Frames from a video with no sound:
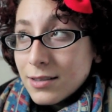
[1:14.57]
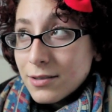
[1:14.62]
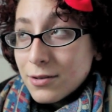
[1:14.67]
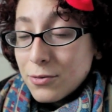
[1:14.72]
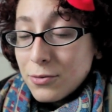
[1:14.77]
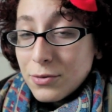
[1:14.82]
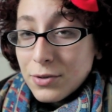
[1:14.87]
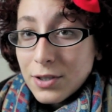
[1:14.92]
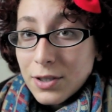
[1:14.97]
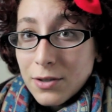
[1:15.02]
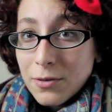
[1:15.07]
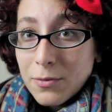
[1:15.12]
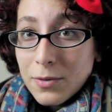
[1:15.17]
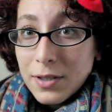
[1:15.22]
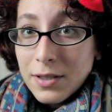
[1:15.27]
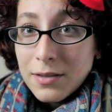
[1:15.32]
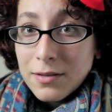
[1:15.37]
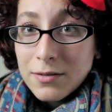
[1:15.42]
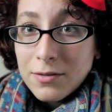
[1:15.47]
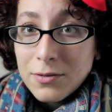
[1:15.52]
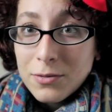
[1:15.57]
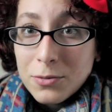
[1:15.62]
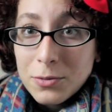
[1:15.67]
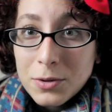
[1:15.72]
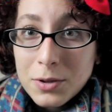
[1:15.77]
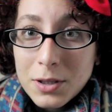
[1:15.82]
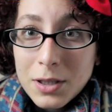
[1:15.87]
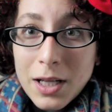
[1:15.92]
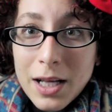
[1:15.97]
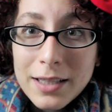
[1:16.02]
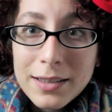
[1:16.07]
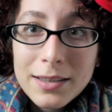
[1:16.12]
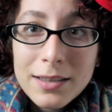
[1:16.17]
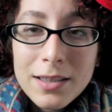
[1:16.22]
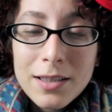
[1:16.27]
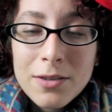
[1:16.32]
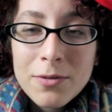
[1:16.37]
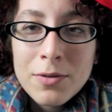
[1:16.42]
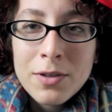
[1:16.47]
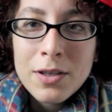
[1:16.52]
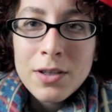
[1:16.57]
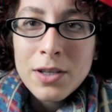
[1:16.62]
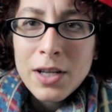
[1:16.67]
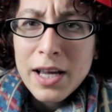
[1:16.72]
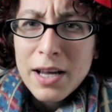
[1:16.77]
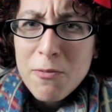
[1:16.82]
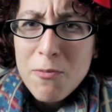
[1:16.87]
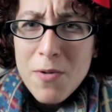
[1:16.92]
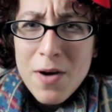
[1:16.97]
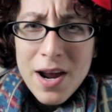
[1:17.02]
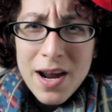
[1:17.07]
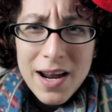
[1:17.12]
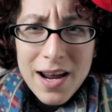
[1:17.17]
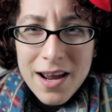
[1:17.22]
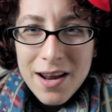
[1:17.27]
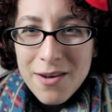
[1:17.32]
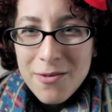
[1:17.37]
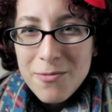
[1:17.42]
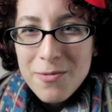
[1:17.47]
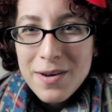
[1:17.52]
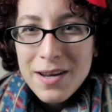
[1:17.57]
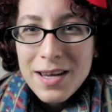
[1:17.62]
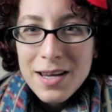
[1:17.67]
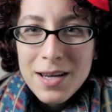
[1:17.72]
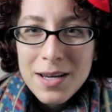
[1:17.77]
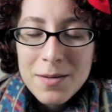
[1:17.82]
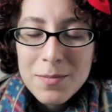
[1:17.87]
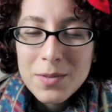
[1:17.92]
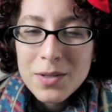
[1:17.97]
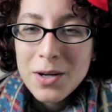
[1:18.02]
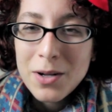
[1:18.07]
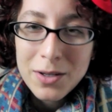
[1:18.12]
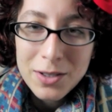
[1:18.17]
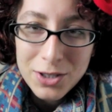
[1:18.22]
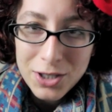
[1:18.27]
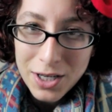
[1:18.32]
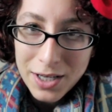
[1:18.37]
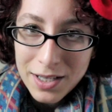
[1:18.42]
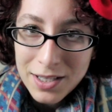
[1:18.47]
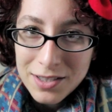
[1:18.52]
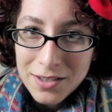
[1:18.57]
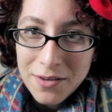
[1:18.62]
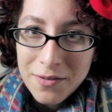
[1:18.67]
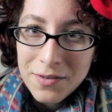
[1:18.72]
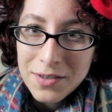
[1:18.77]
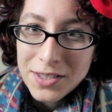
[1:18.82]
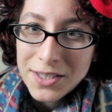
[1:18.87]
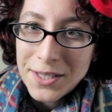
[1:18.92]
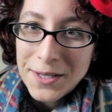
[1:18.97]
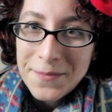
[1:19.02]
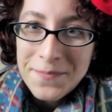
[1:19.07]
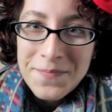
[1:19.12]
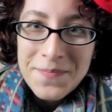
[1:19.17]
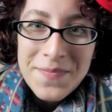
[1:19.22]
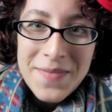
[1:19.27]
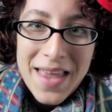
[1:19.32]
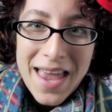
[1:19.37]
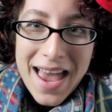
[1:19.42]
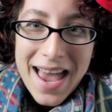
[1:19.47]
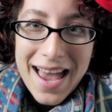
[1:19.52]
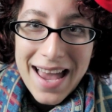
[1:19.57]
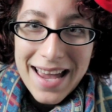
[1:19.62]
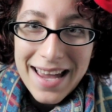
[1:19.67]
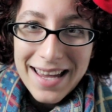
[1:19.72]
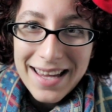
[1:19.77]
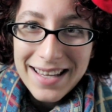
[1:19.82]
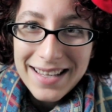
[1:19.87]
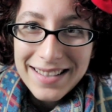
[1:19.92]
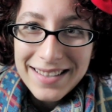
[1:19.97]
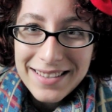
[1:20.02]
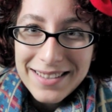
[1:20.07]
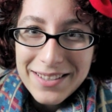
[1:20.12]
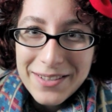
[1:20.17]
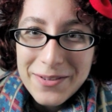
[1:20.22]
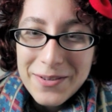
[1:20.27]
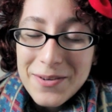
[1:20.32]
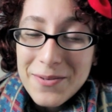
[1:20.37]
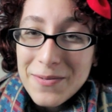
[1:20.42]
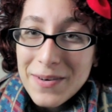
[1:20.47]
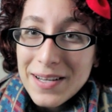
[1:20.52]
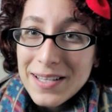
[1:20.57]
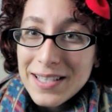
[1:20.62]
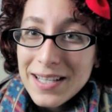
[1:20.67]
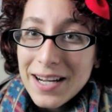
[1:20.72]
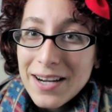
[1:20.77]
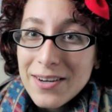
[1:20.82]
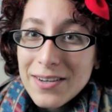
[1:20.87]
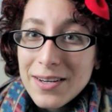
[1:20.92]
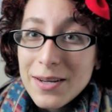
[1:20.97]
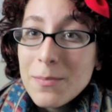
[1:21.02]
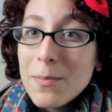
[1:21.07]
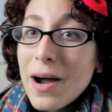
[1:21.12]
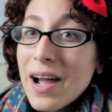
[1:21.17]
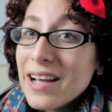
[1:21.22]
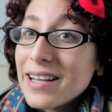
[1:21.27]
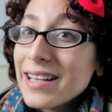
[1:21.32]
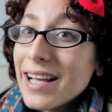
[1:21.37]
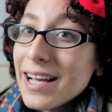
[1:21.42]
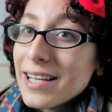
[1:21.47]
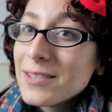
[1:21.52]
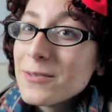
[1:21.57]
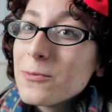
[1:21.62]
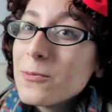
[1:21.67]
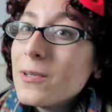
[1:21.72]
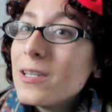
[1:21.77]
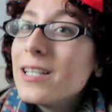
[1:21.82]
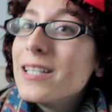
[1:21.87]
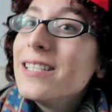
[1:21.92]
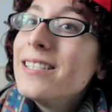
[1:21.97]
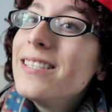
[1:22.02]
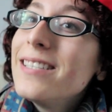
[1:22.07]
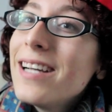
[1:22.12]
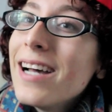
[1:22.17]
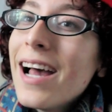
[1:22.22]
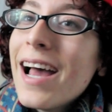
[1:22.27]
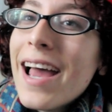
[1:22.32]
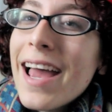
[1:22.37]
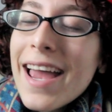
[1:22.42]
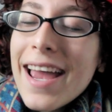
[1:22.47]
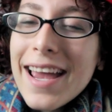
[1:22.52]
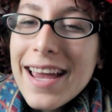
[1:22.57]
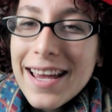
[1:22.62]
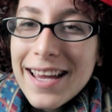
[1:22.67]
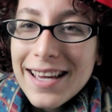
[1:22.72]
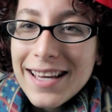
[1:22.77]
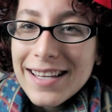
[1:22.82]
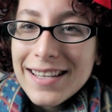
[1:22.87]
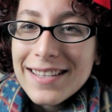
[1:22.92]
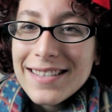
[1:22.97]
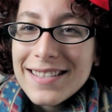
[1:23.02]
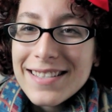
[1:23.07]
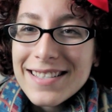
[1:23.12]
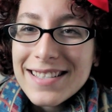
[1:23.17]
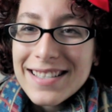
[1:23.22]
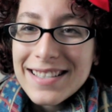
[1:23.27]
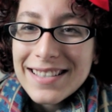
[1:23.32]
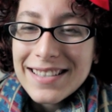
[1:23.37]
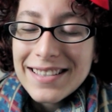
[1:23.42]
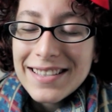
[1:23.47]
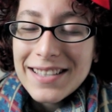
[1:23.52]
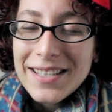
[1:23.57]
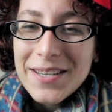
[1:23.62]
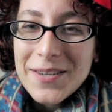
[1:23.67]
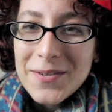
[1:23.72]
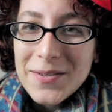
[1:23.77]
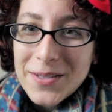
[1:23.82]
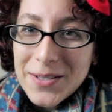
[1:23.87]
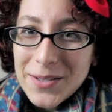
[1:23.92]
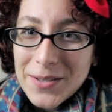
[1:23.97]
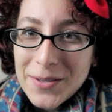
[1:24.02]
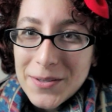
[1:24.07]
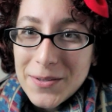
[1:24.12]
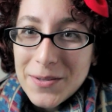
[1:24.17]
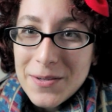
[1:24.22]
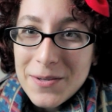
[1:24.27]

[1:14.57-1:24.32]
who's gonna win? Whose class is gonna win? We're like, we're gonna win! But all in Chinese, obviously. And so we went down, and my class won, and it was